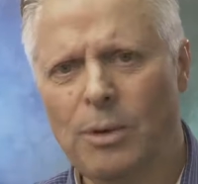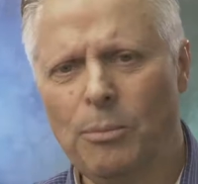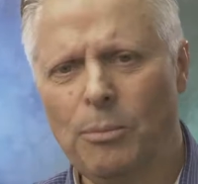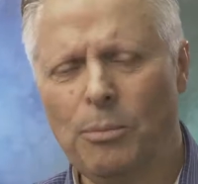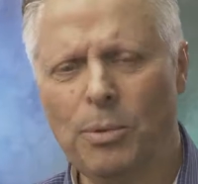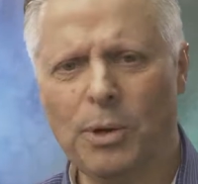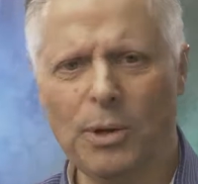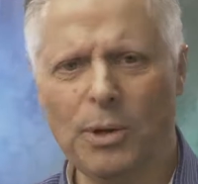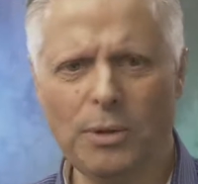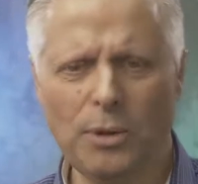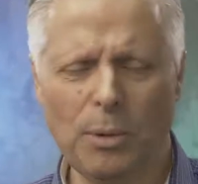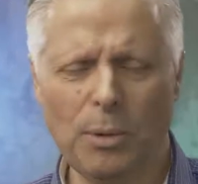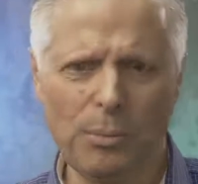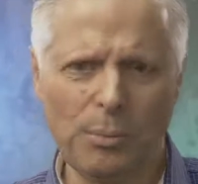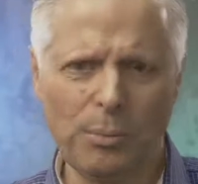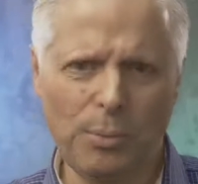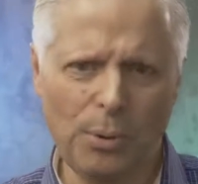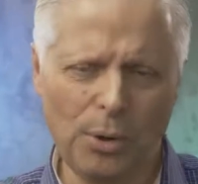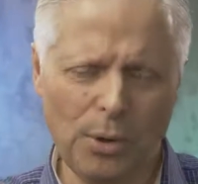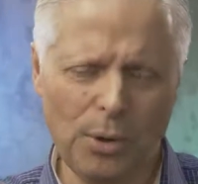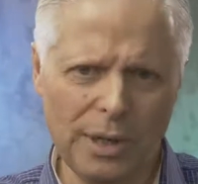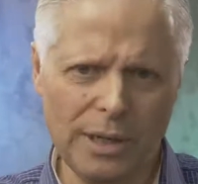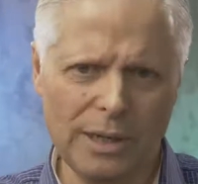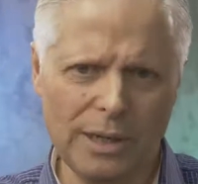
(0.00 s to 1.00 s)
But the
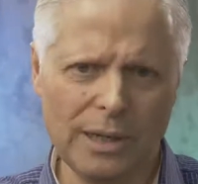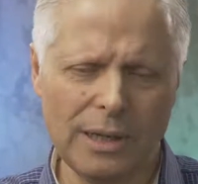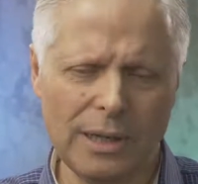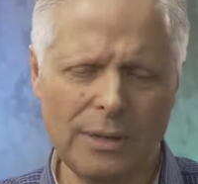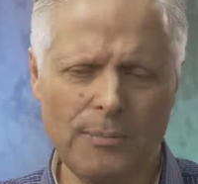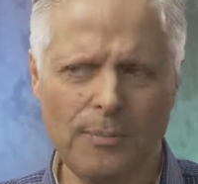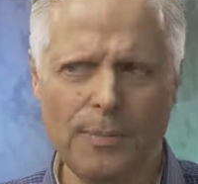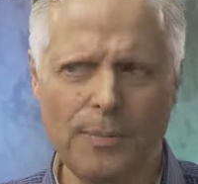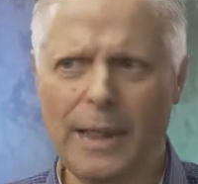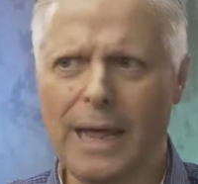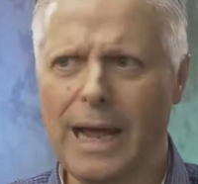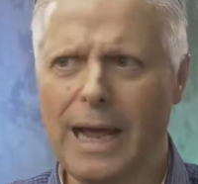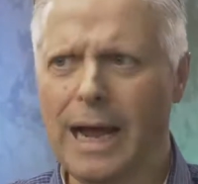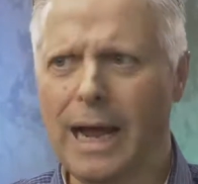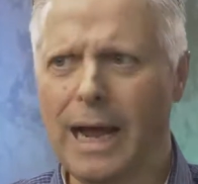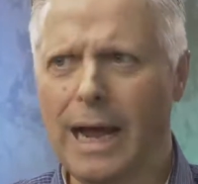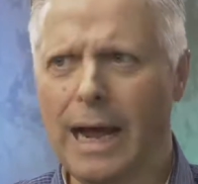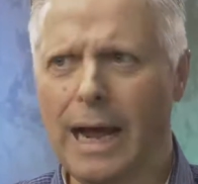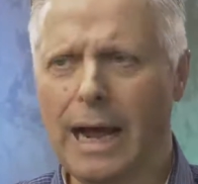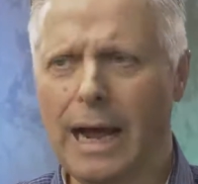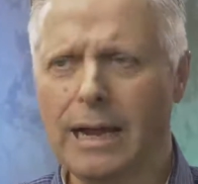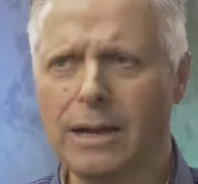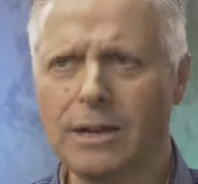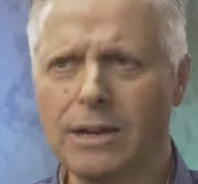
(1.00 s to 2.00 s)
point,
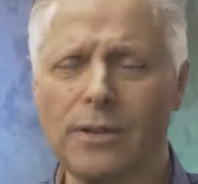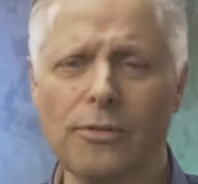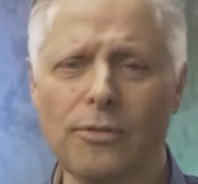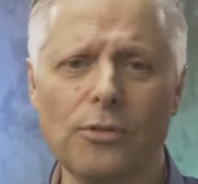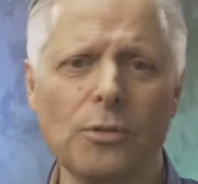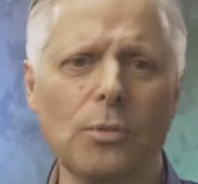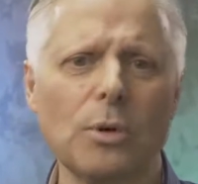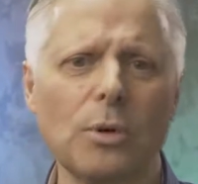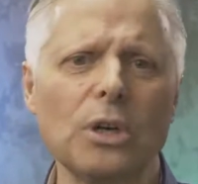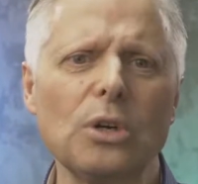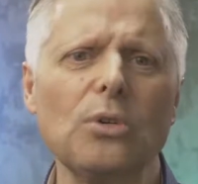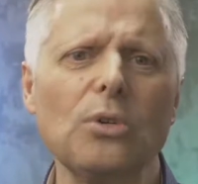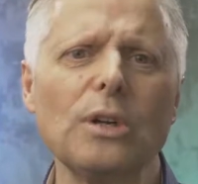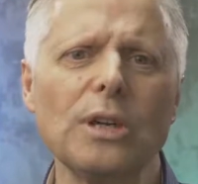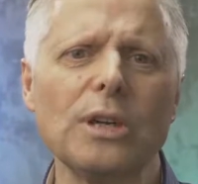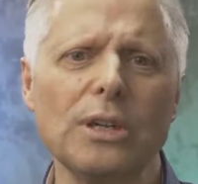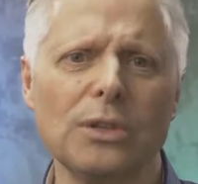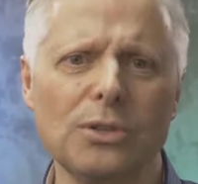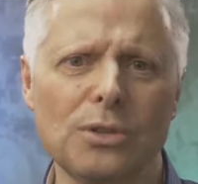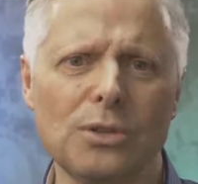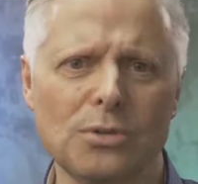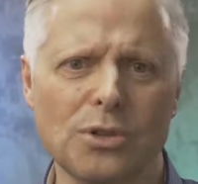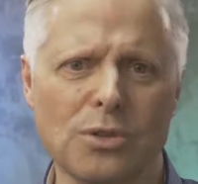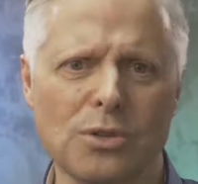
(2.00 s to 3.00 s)
and if you want to call it a
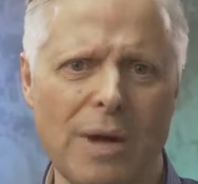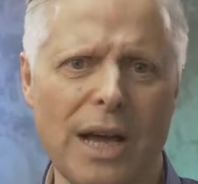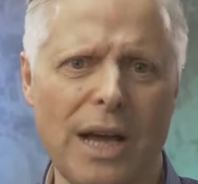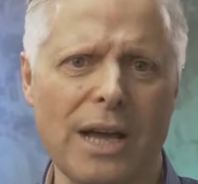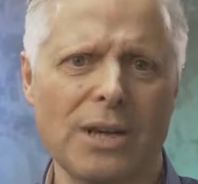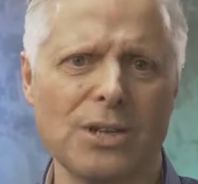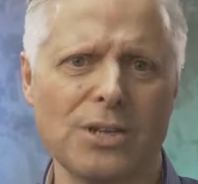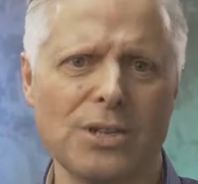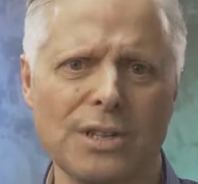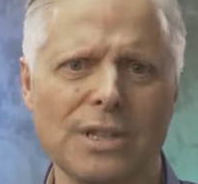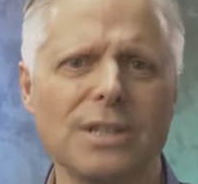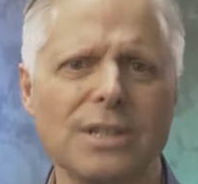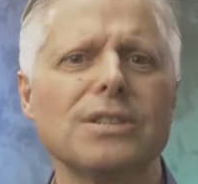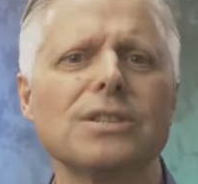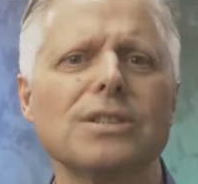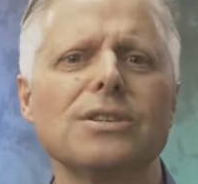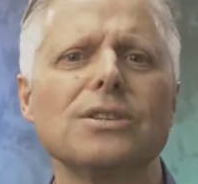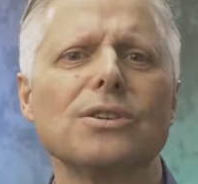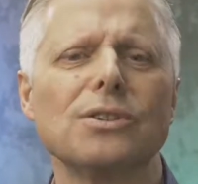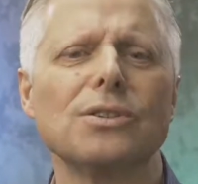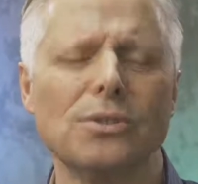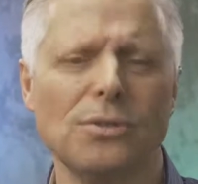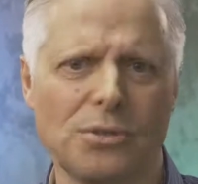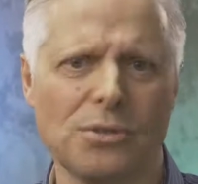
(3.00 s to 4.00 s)
call to action, this is a
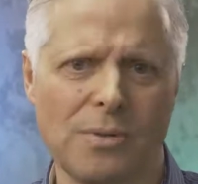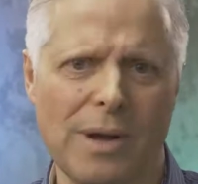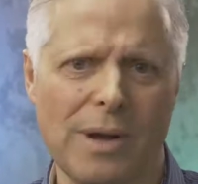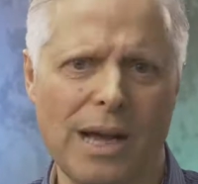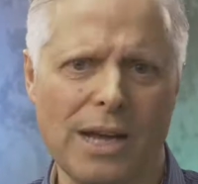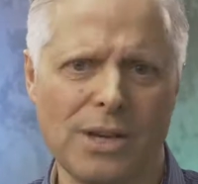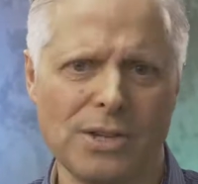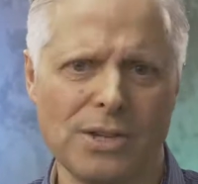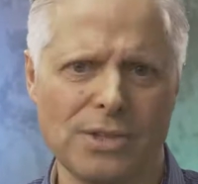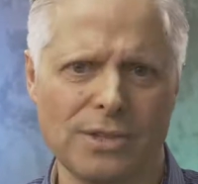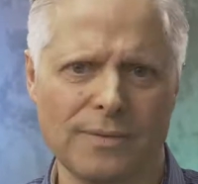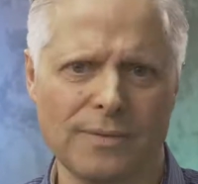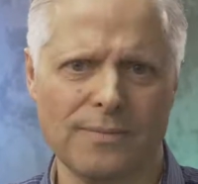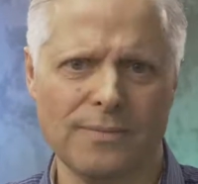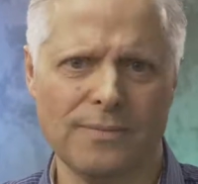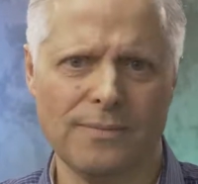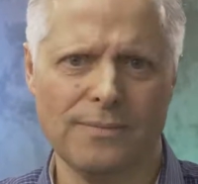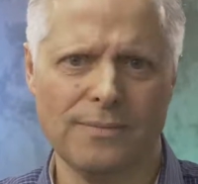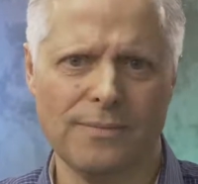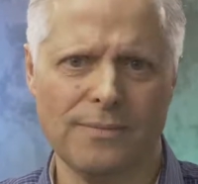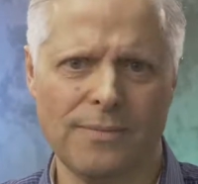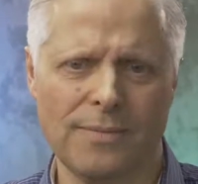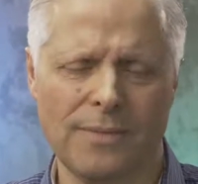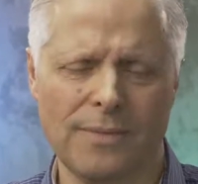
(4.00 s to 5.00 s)
call to action,
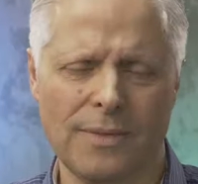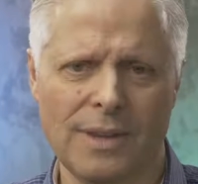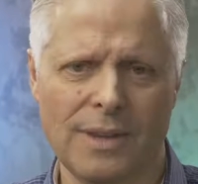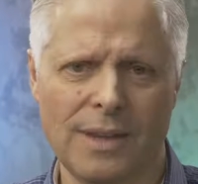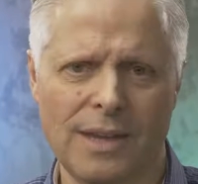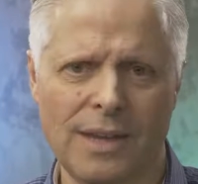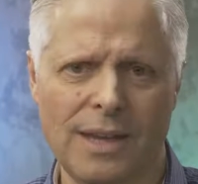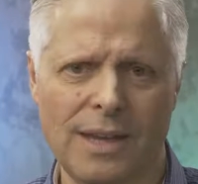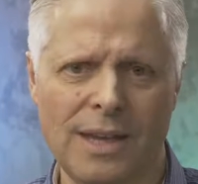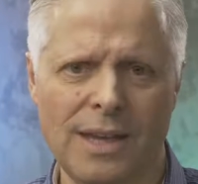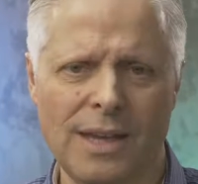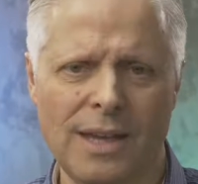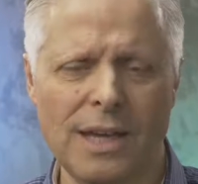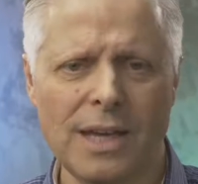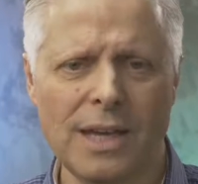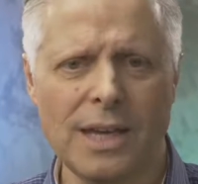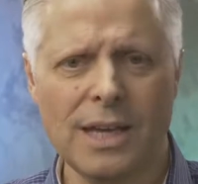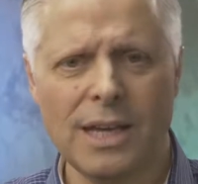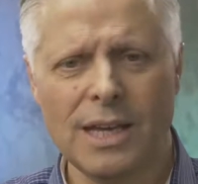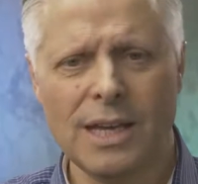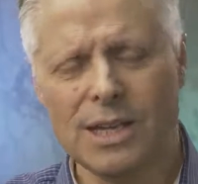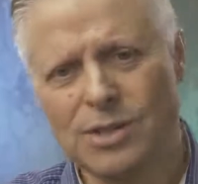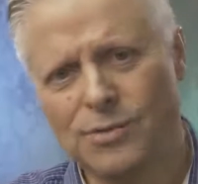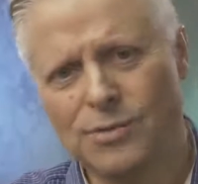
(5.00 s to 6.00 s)

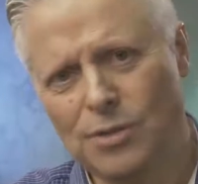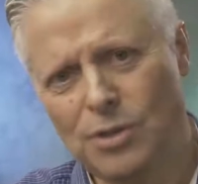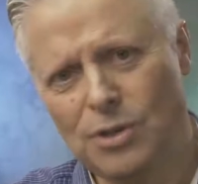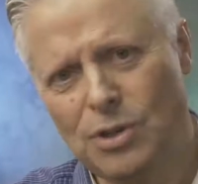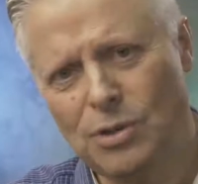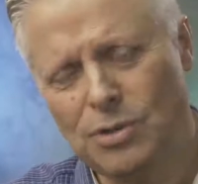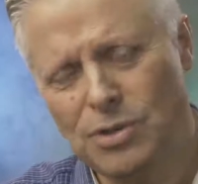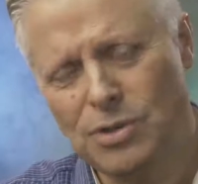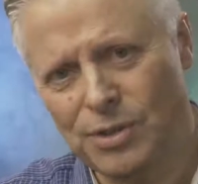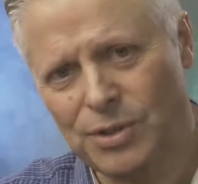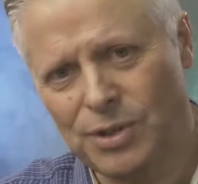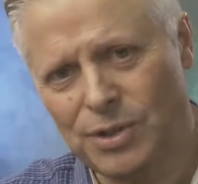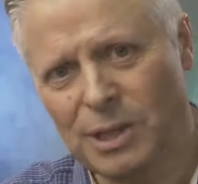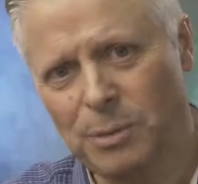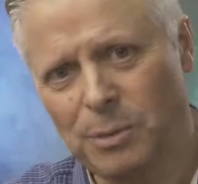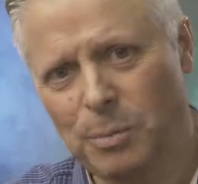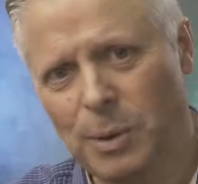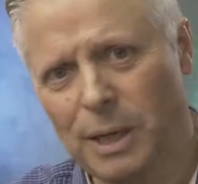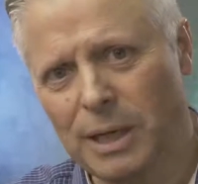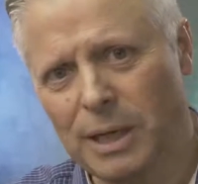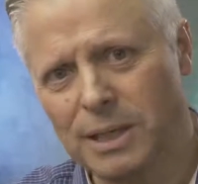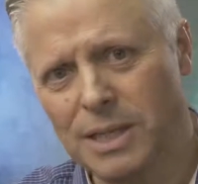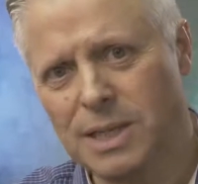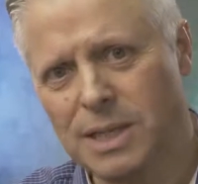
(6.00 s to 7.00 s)
is for you to think
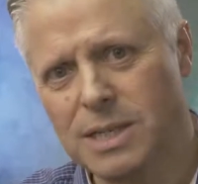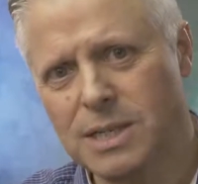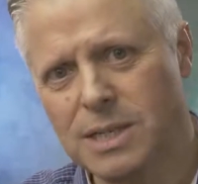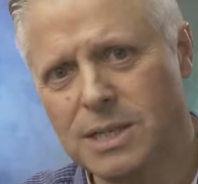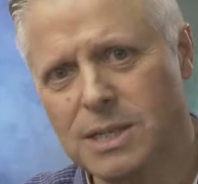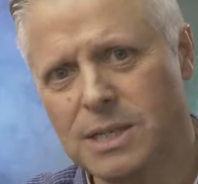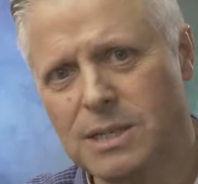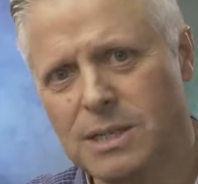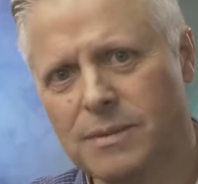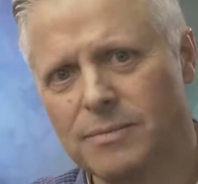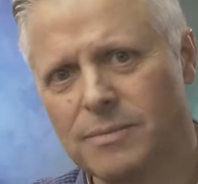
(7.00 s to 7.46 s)
about this.